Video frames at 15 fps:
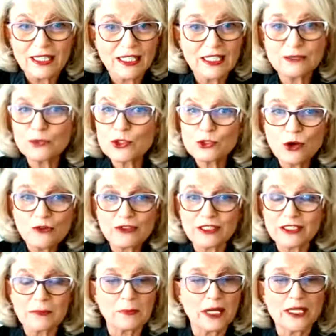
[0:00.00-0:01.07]
It was over.
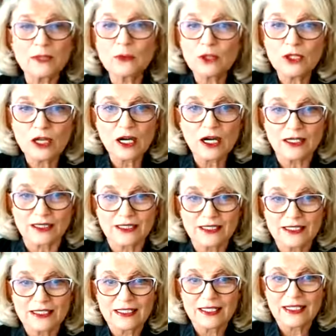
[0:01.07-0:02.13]
The money was gone.
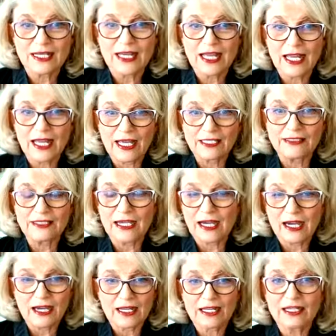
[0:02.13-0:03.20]
And
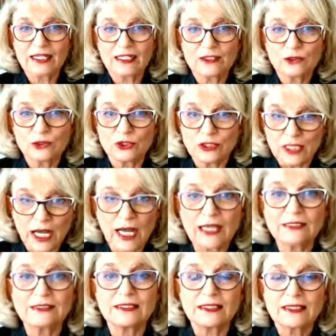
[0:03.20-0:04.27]
I could
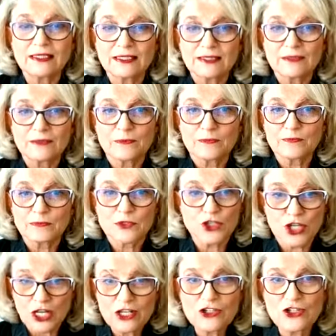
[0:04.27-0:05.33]
not
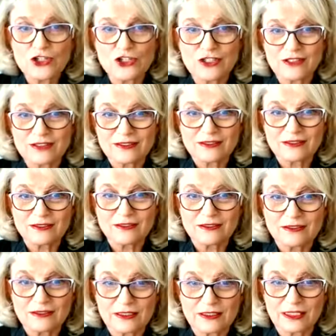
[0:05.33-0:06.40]
change
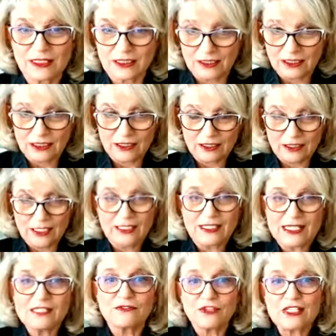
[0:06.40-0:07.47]
In, in, in
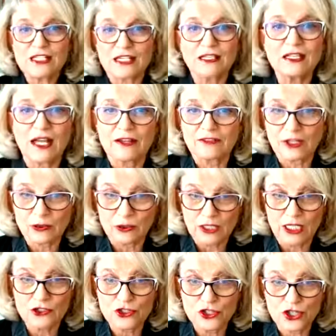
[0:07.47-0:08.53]
this physical life. I could
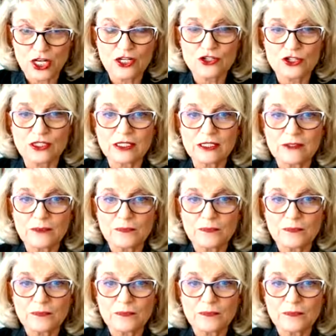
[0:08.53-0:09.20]
not change it,